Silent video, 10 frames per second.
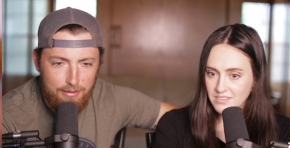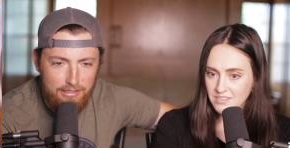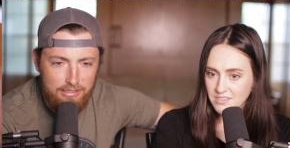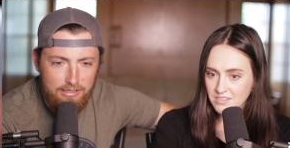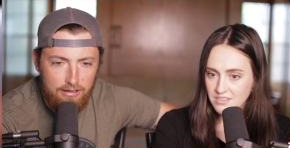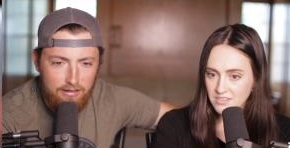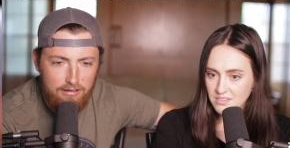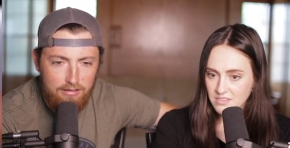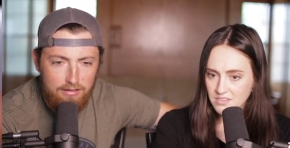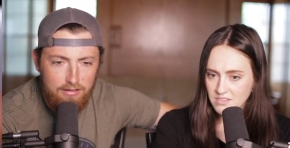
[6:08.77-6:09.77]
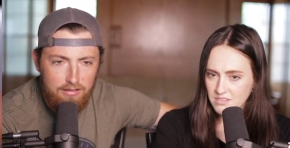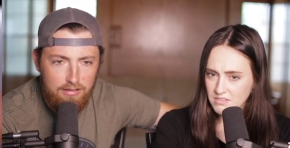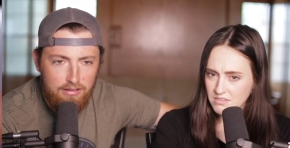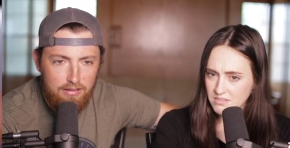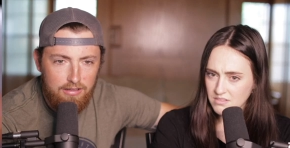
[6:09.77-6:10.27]
Speaker 1: making here?
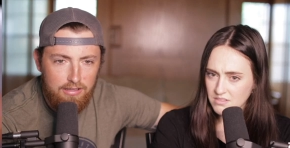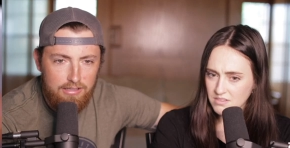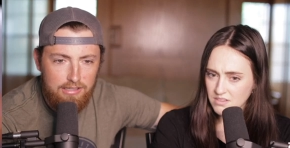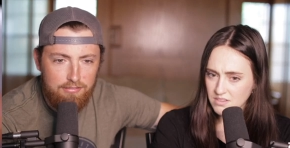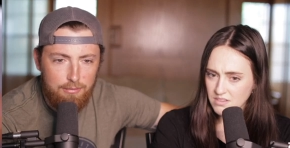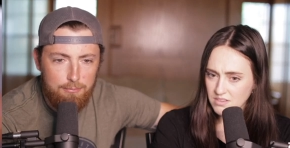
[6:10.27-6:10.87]
Give it a